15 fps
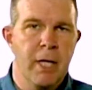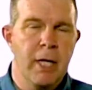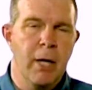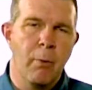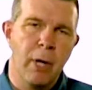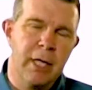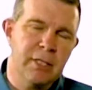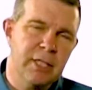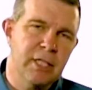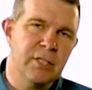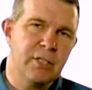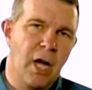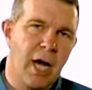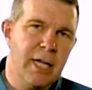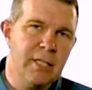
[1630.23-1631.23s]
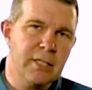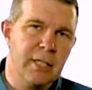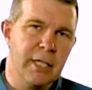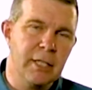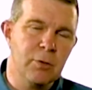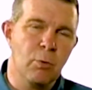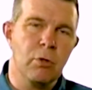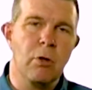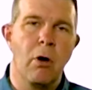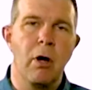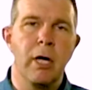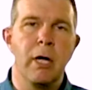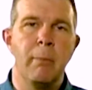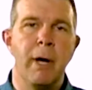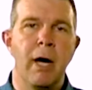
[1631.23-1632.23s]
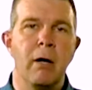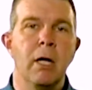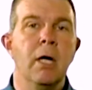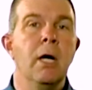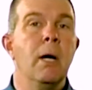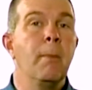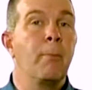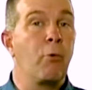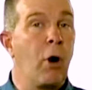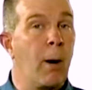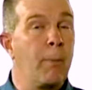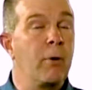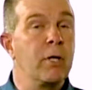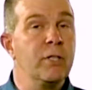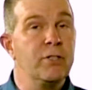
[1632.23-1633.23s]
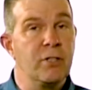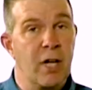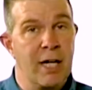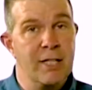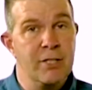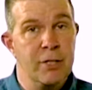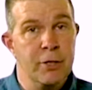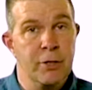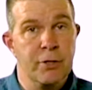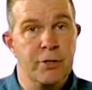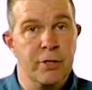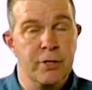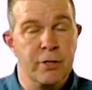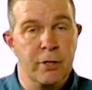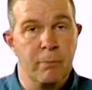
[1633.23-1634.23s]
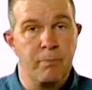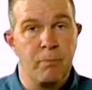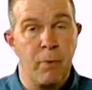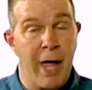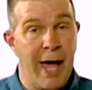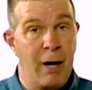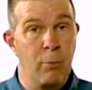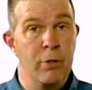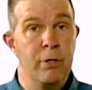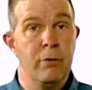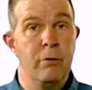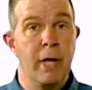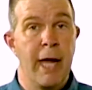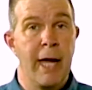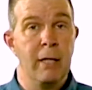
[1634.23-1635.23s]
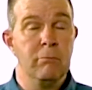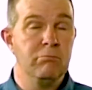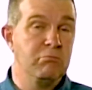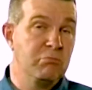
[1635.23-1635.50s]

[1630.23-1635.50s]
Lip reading: And when I say size things, we're talking about properly sizing your system. How do we do that?